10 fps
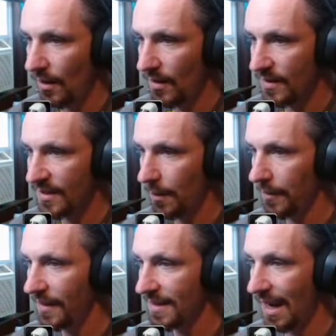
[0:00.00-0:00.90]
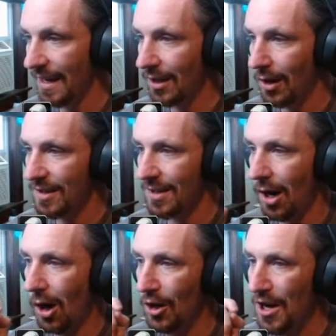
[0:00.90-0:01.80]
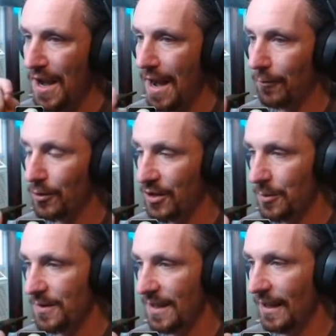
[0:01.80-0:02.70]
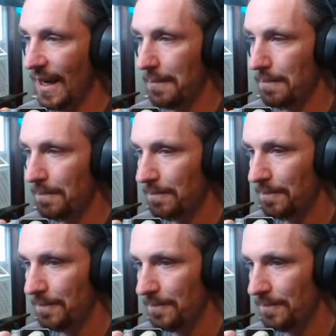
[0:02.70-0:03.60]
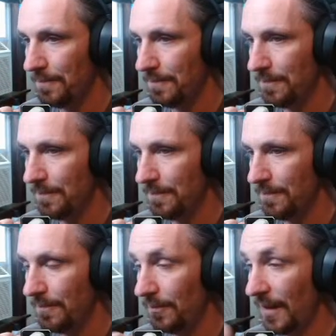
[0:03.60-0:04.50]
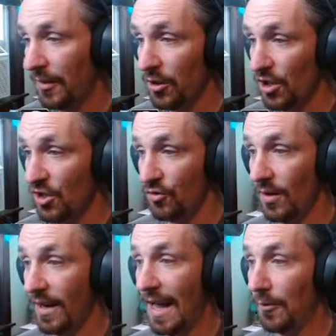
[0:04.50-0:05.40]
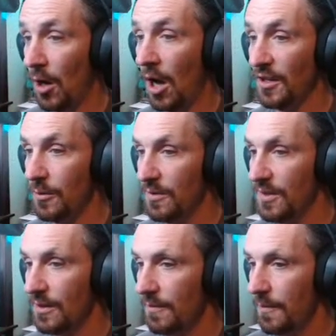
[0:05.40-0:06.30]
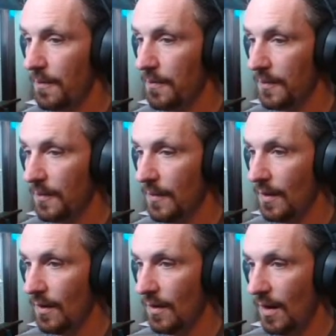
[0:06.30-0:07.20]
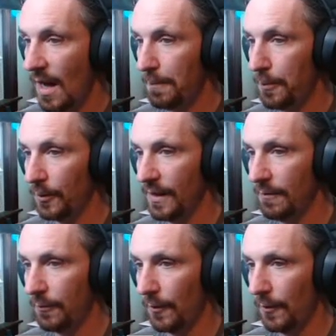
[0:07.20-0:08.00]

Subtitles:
Some of these icons are never used in game. Like they're just straight out not used. I believe,